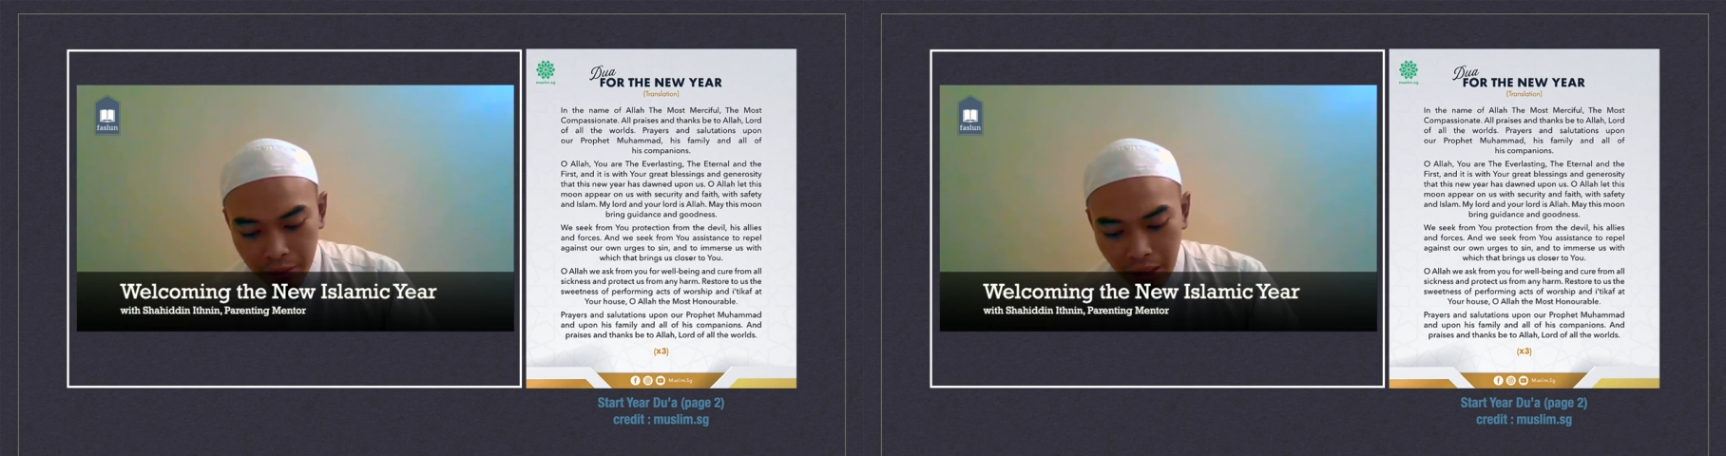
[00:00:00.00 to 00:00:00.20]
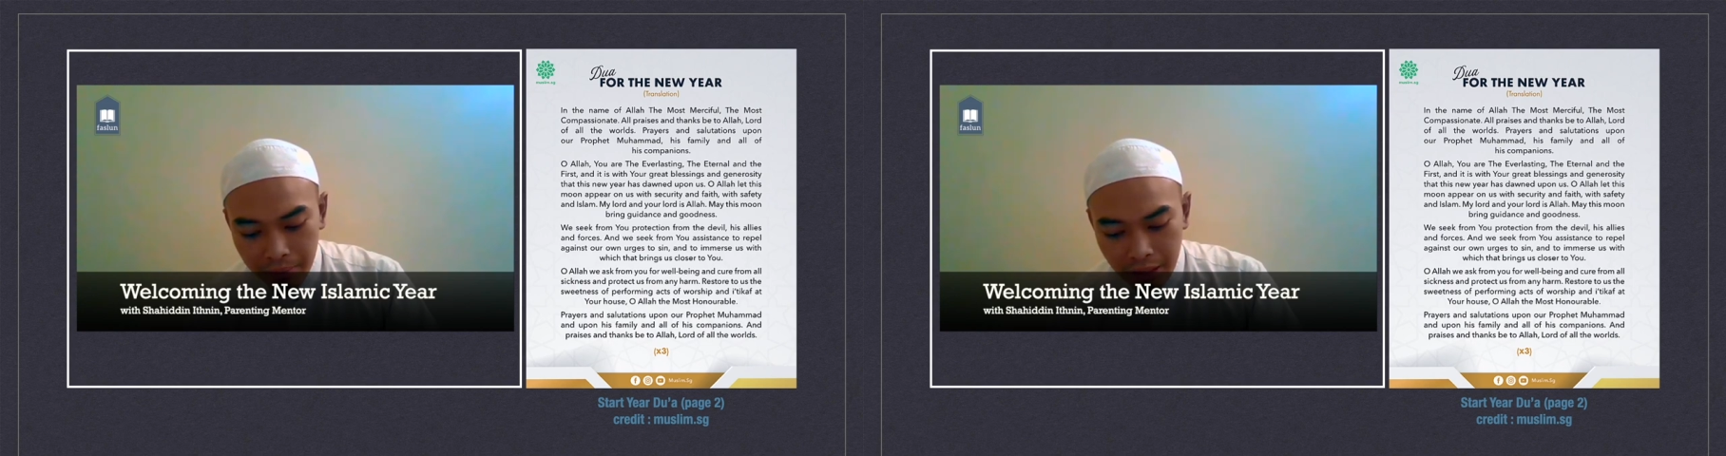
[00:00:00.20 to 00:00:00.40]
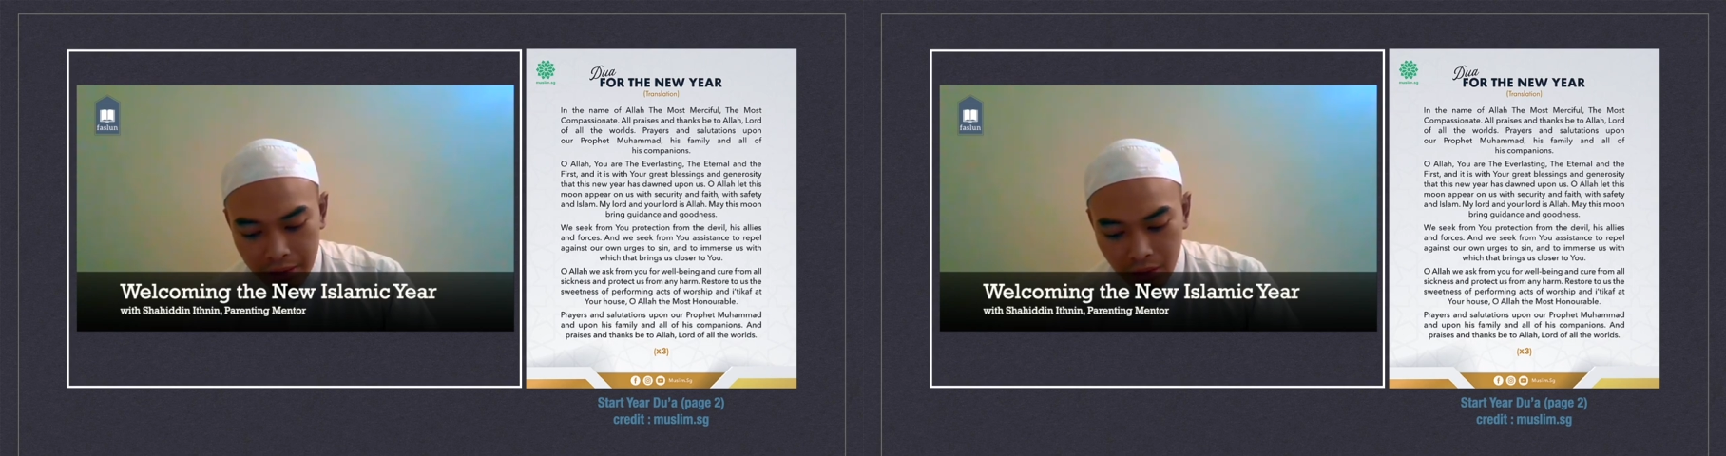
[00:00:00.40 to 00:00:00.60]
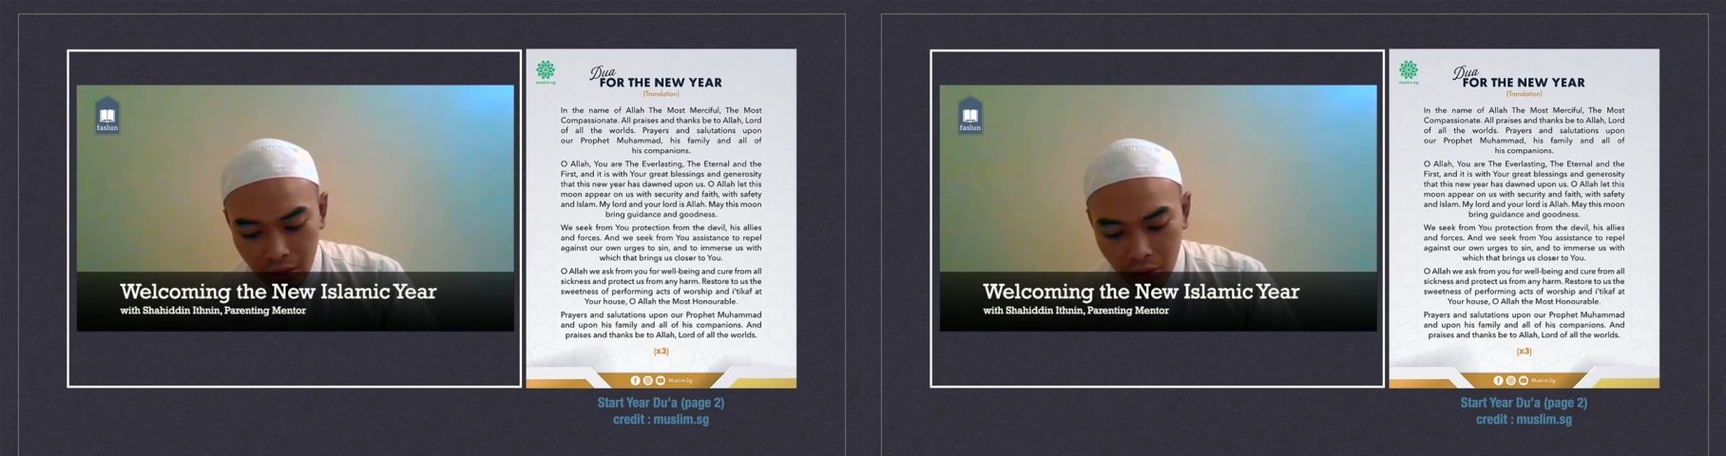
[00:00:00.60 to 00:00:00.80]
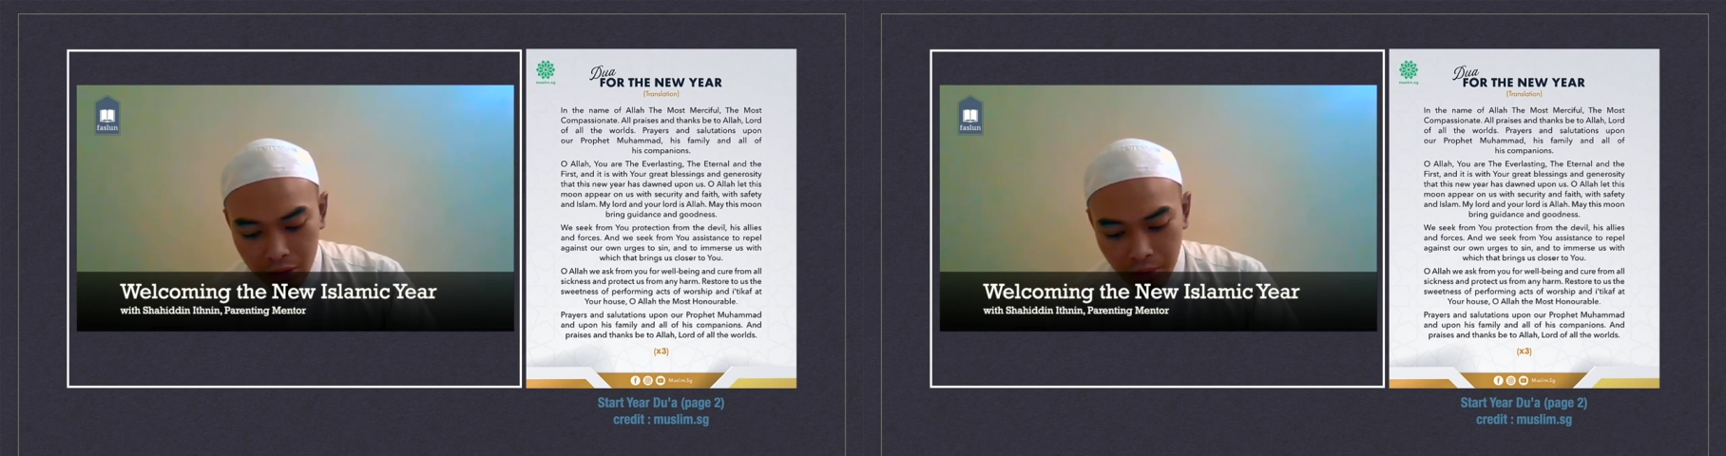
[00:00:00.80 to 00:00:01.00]
Muhammad
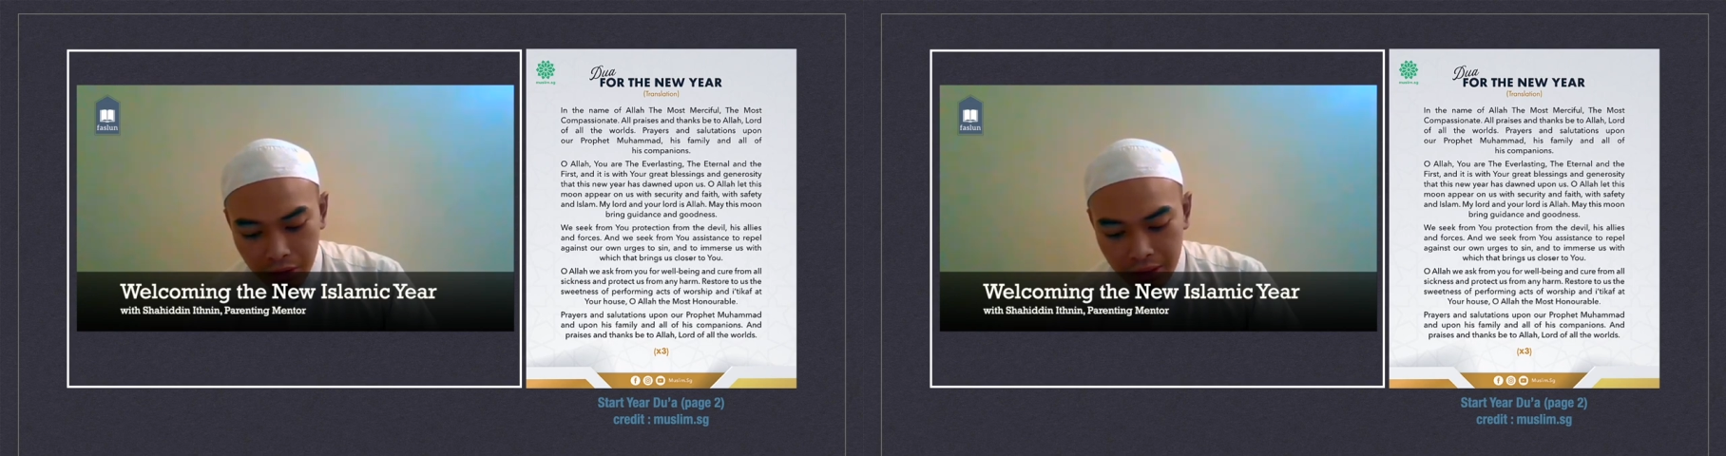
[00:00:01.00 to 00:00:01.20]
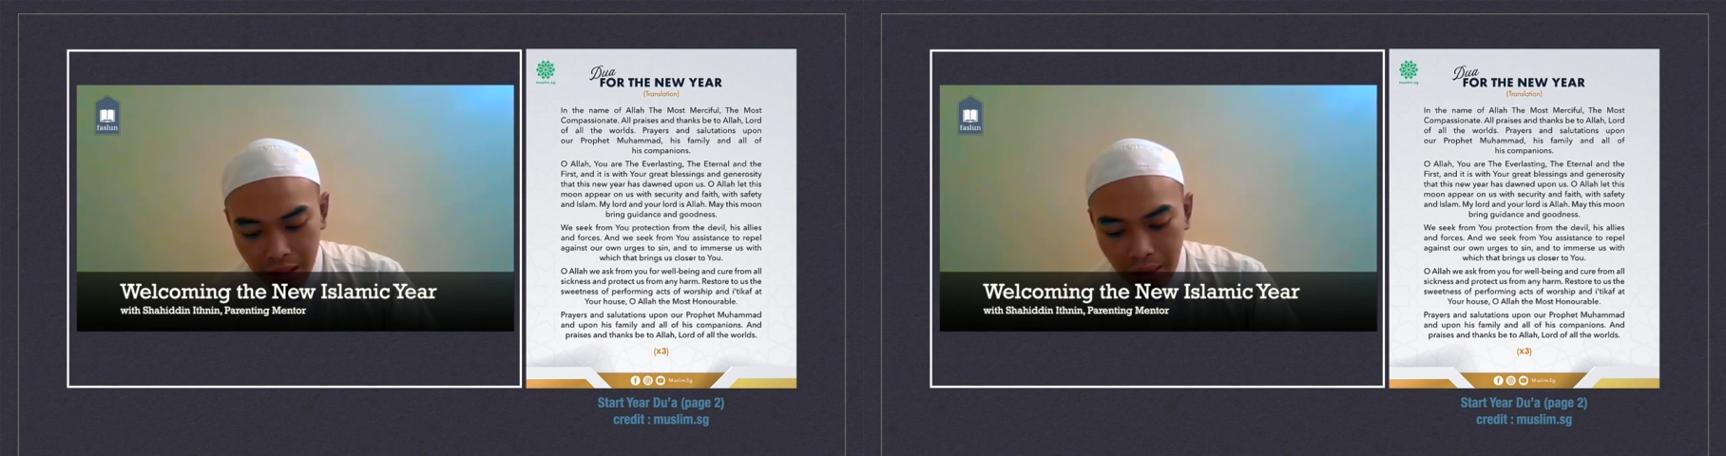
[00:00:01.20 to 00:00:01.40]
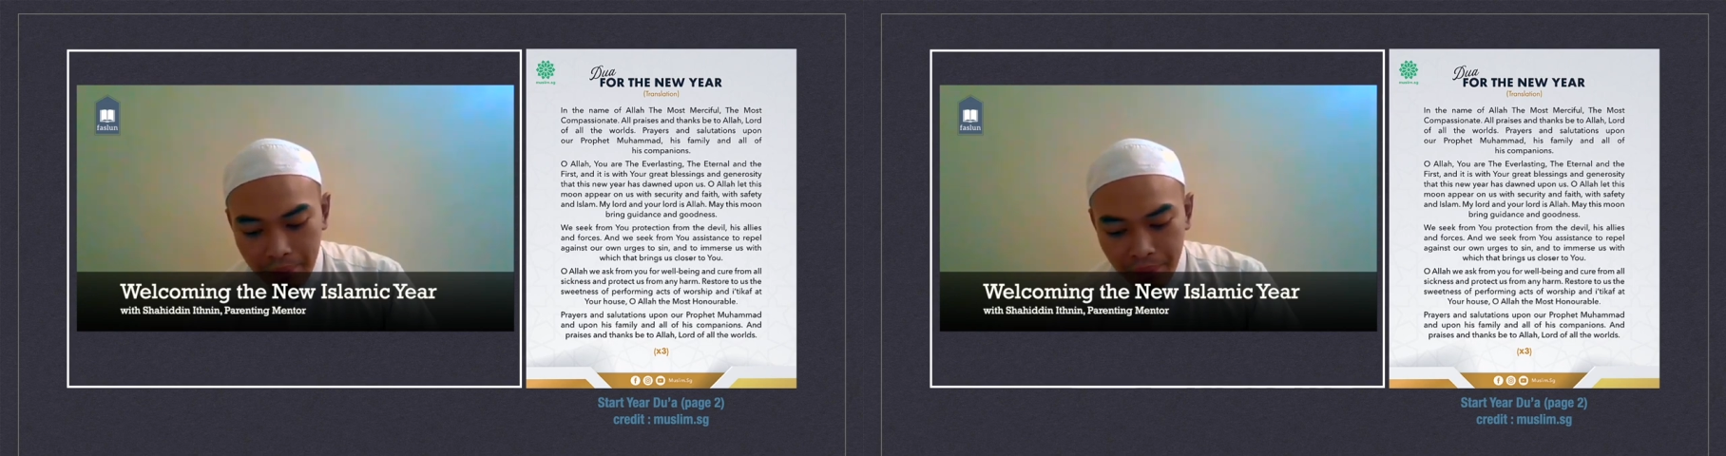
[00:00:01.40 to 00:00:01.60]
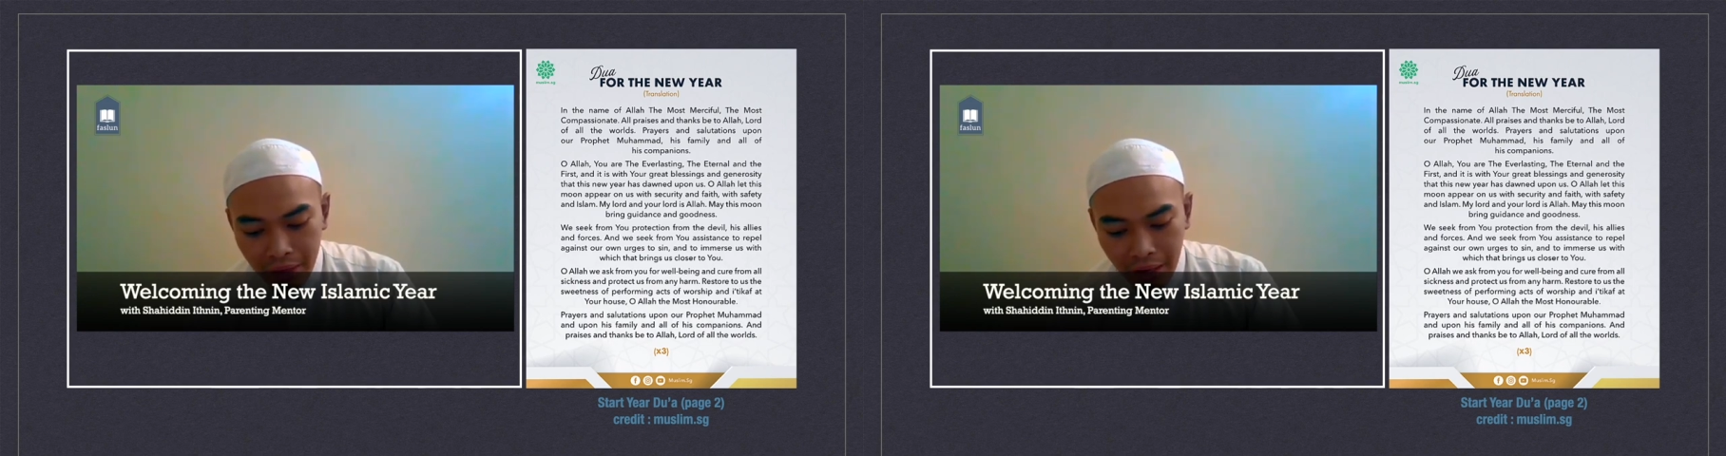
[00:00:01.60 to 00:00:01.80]
sallallahu alaihi wasallam